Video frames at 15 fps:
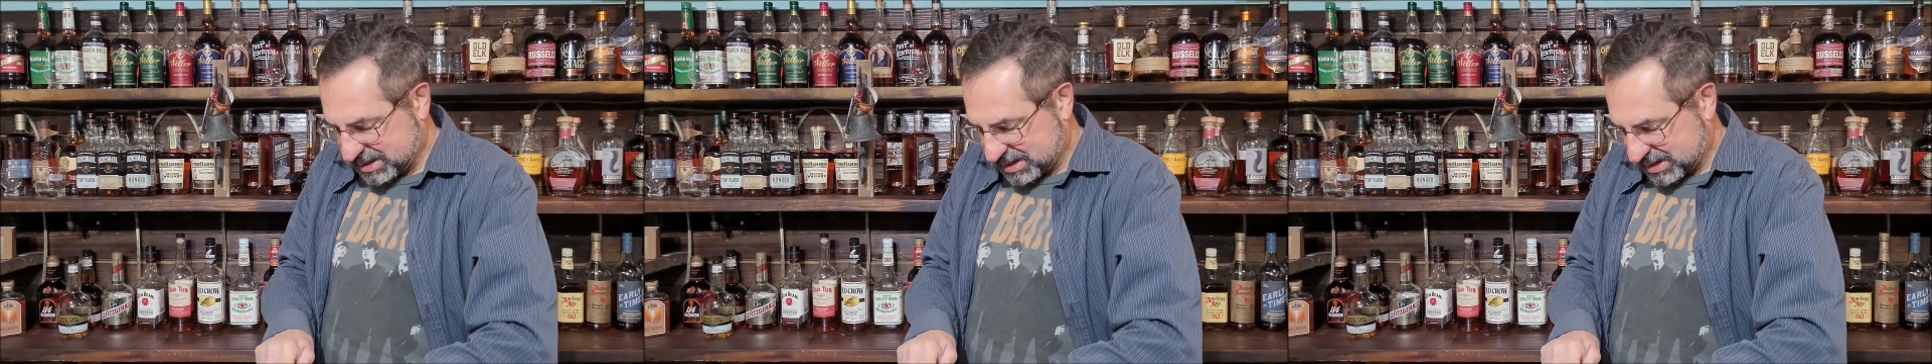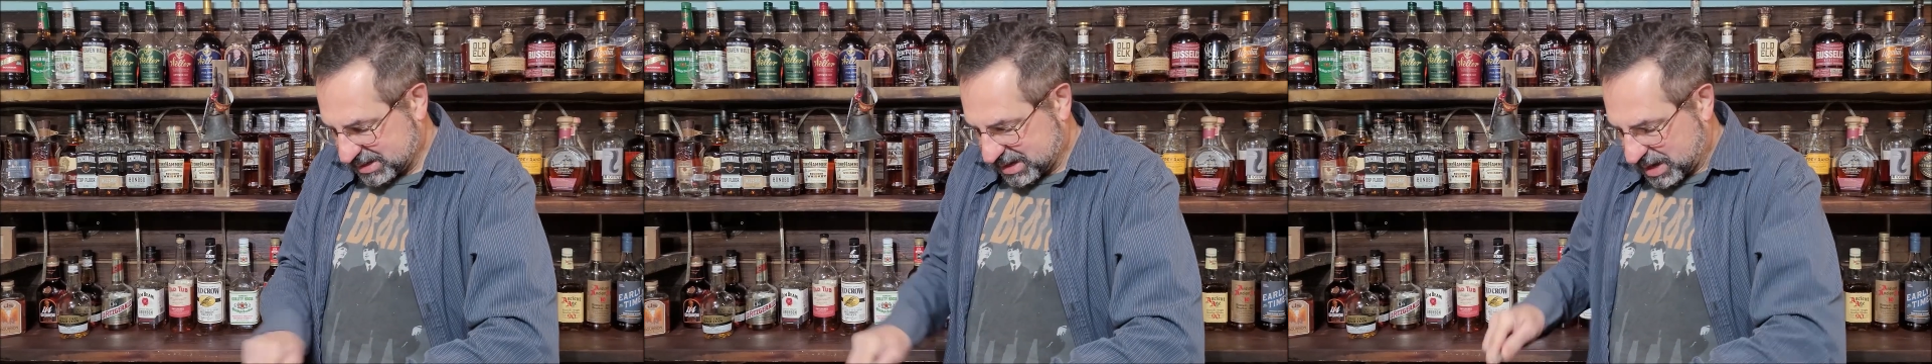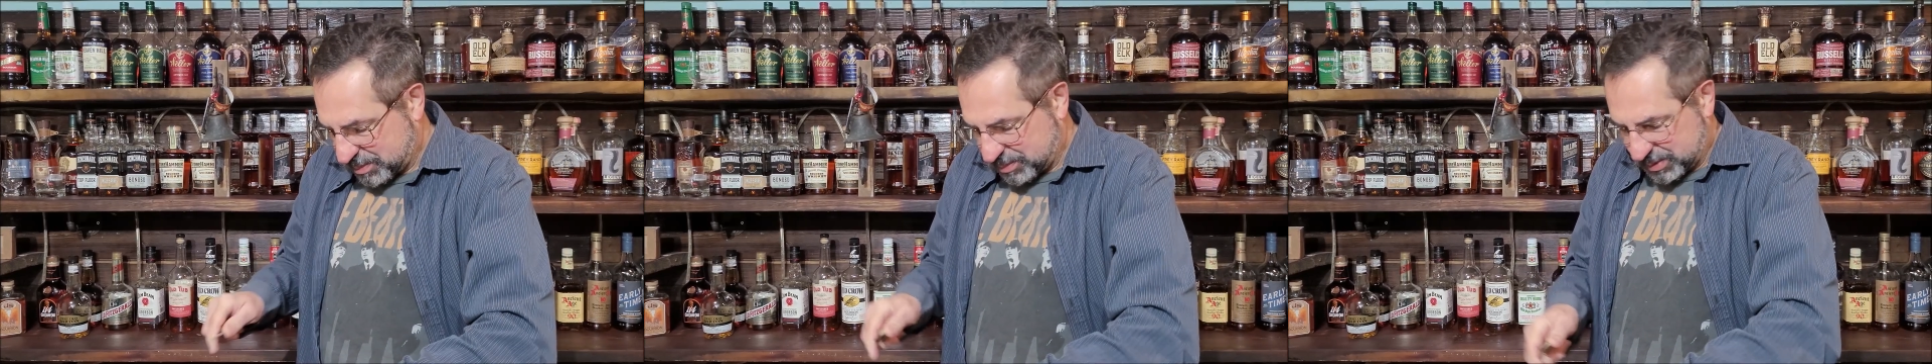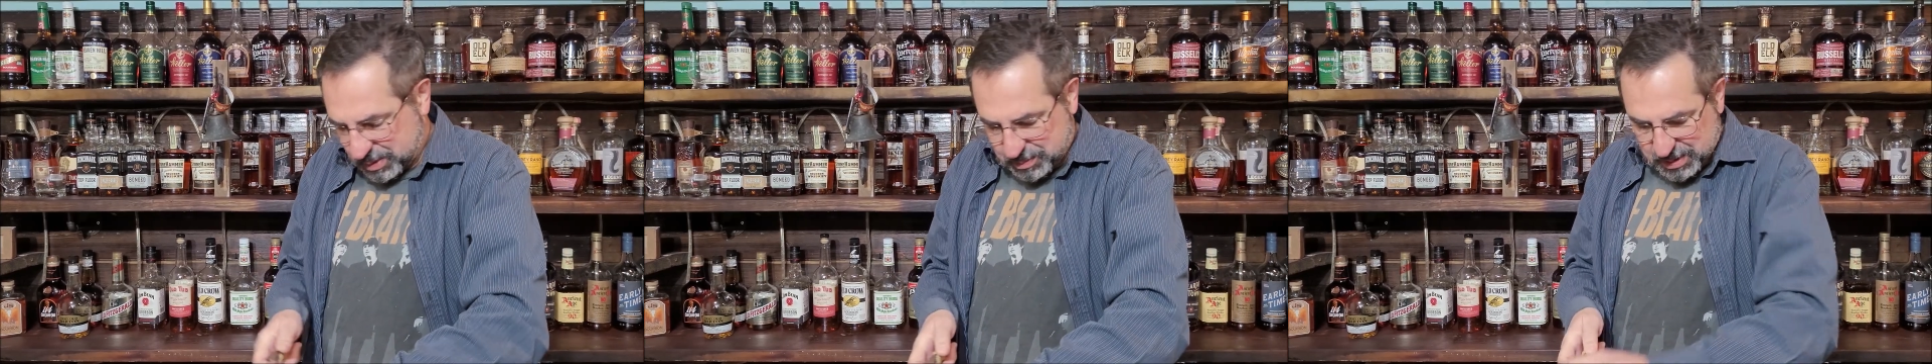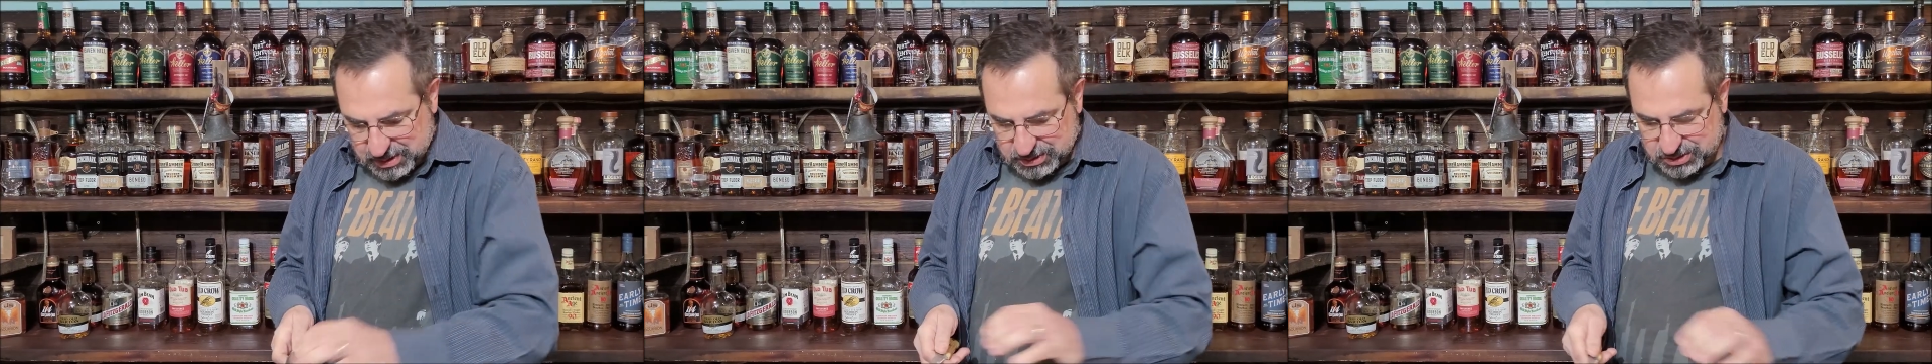a couple of
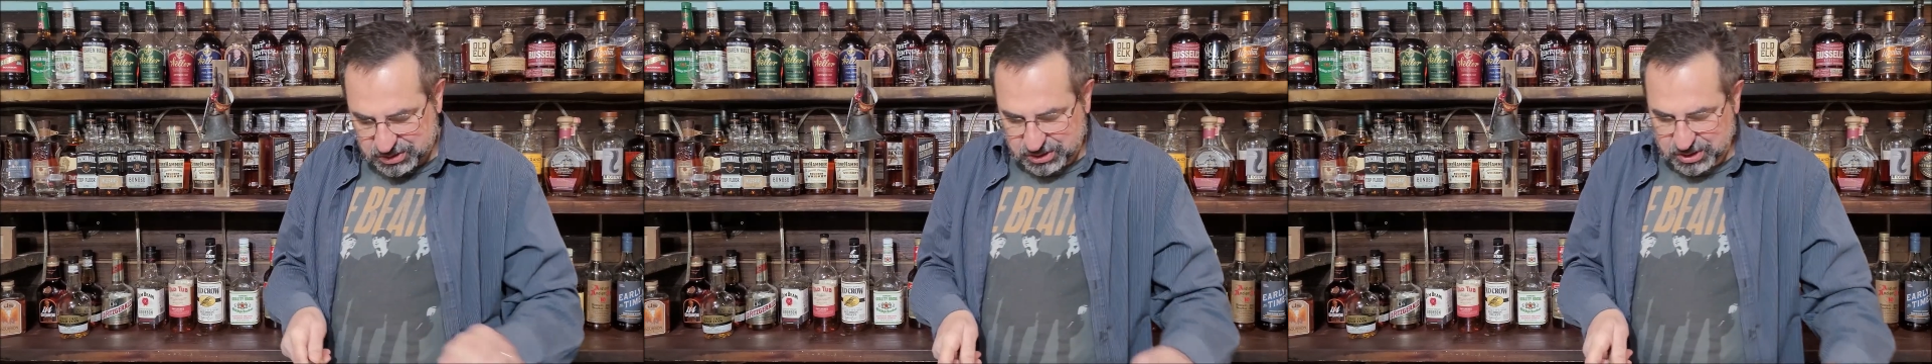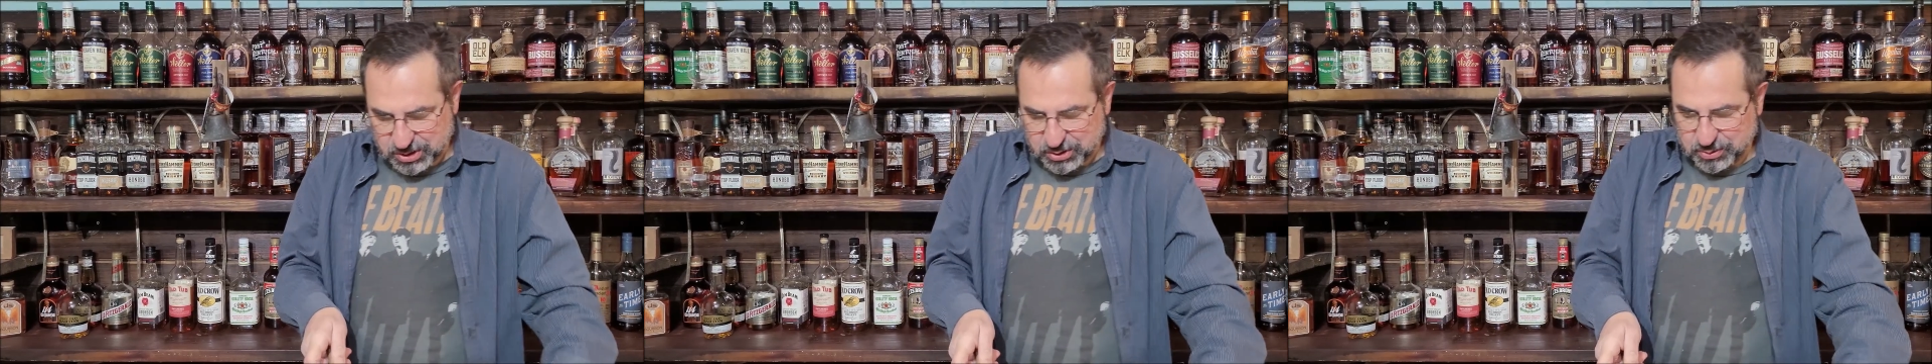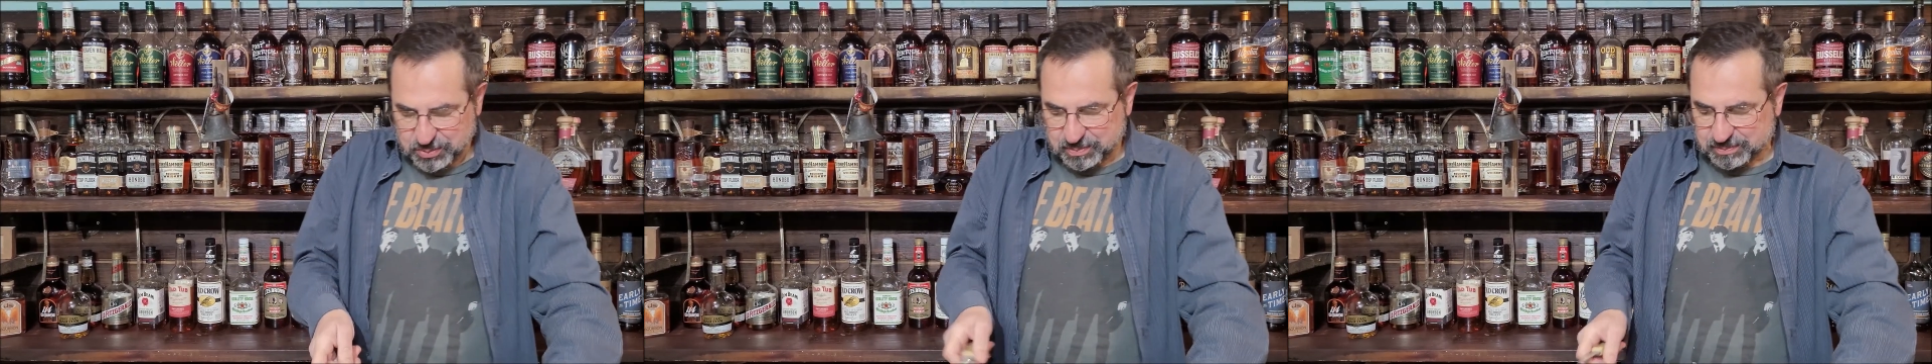months ago